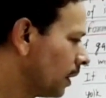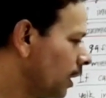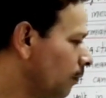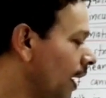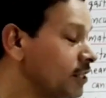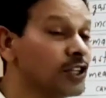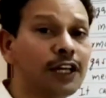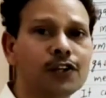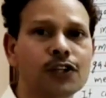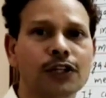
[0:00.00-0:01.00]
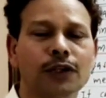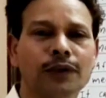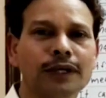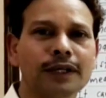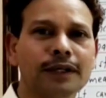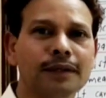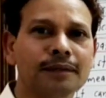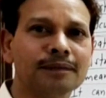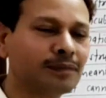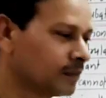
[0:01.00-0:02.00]
Invagination theory.
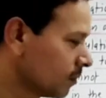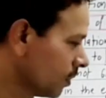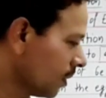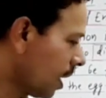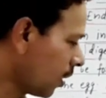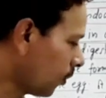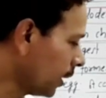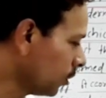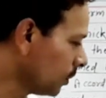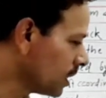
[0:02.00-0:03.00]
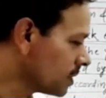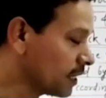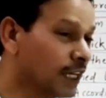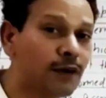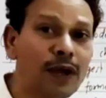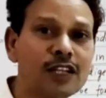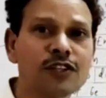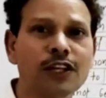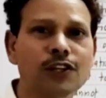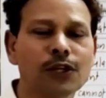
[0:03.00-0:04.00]
According to this
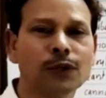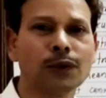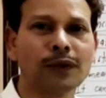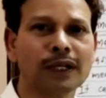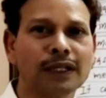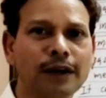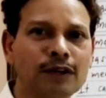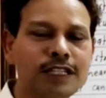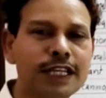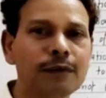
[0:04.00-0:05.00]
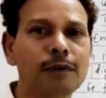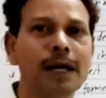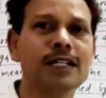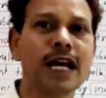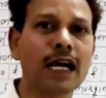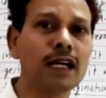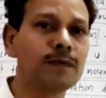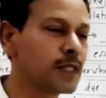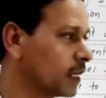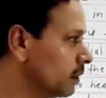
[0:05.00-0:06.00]
invagination theory that was given by
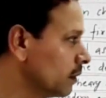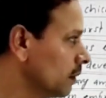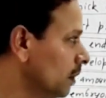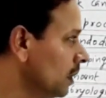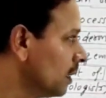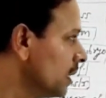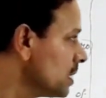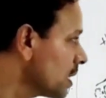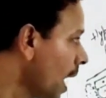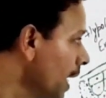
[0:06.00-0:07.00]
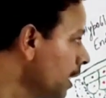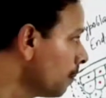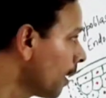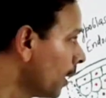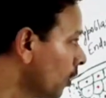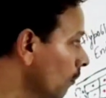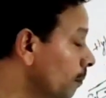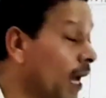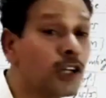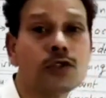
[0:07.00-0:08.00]
Jacobson, this hind part
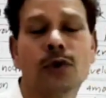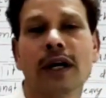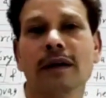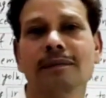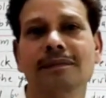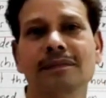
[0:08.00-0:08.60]
of blastoderm,